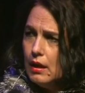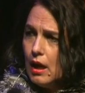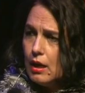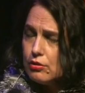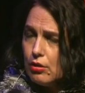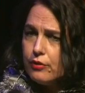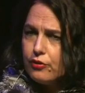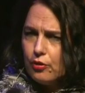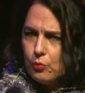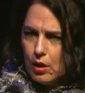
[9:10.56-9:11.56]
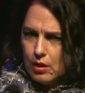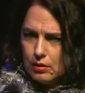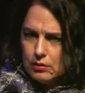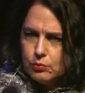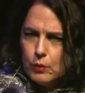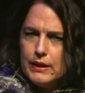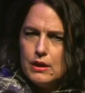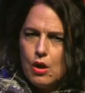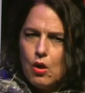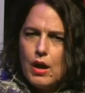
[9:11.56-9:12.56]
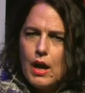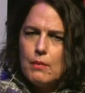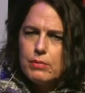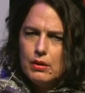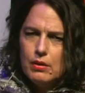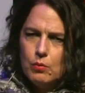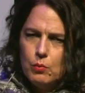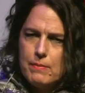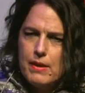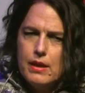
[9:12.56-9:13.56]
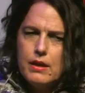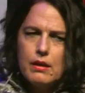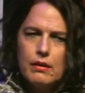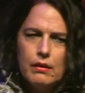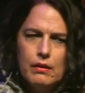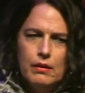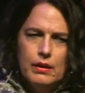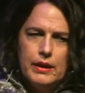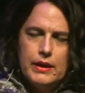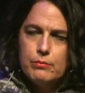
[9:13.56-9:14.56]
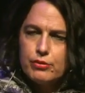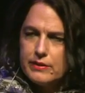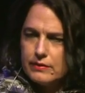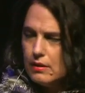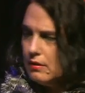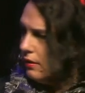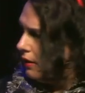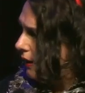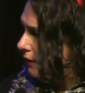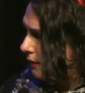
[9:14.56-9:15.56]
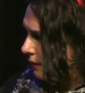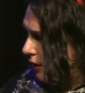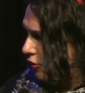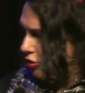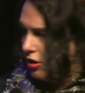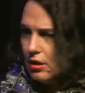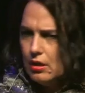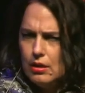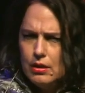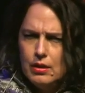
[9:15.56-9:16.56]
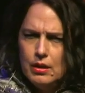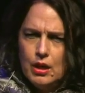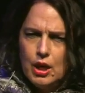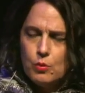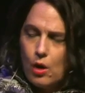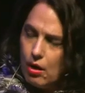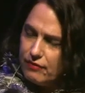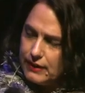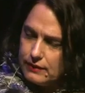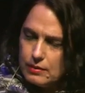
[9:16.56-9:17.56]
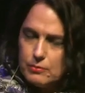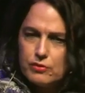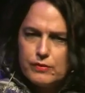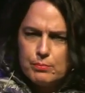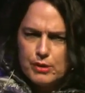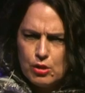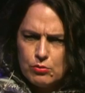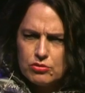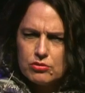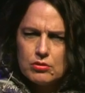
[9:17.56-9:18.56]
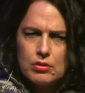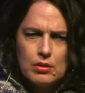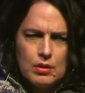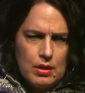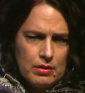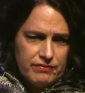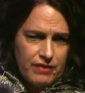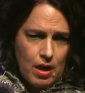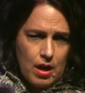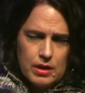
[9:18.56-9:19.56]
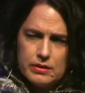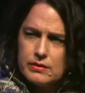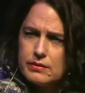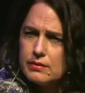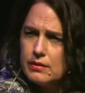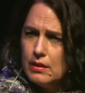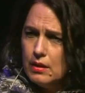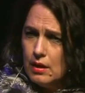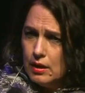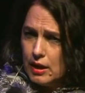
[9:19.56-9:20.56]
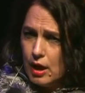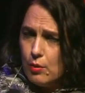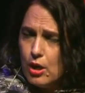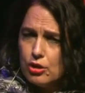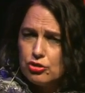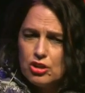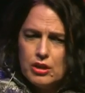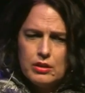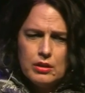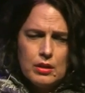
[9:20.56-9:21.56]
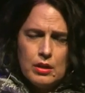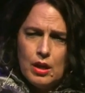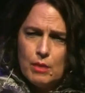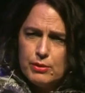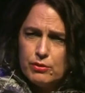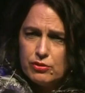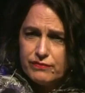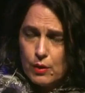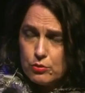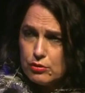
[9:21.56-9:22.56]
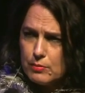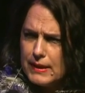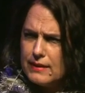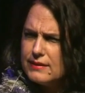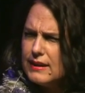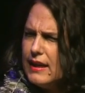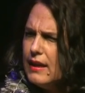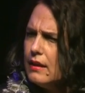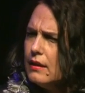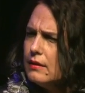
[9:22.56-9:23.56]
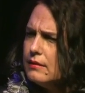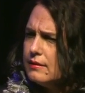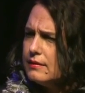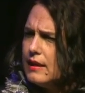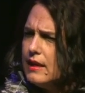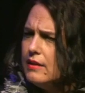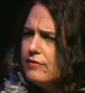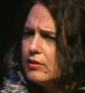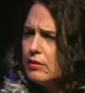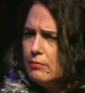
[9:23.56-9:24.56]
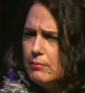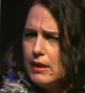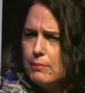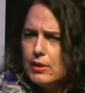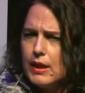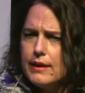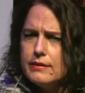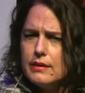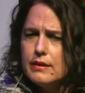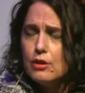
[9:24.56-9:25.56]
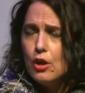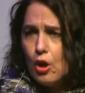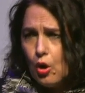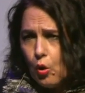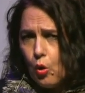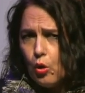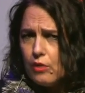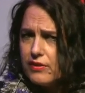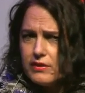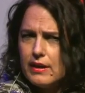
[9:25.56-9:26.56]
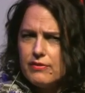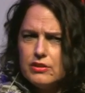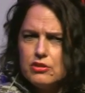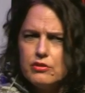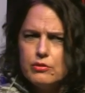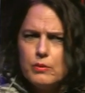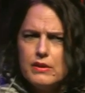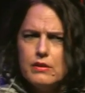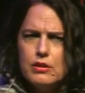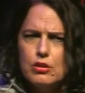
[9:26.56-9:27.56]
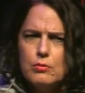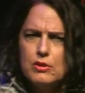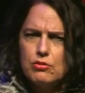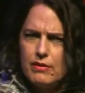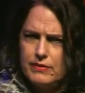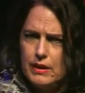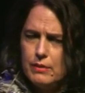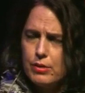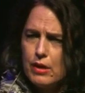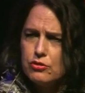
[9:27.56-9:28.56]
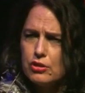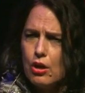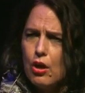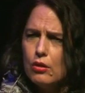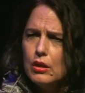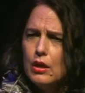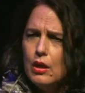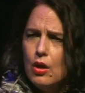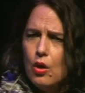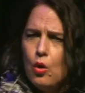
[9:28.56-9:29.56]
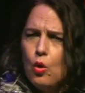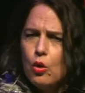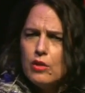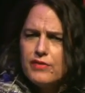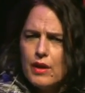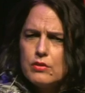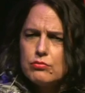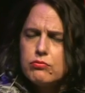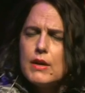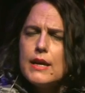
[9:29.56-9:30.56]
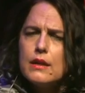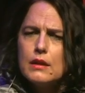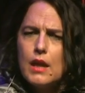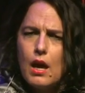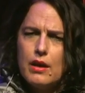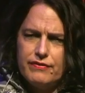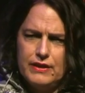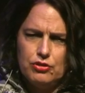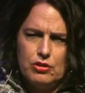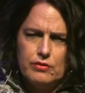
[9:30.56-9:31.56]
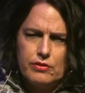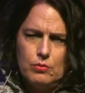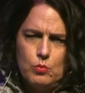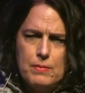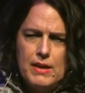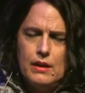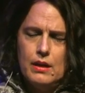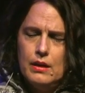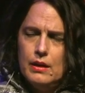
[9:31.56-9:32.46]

across the world, we lock up women in prison, in detention, who are victims of abuse, violence, coercion, abuse of vulnerability, deceived, manipulated, all of the definitions within the human trafficking protocol, all of those real life issues that women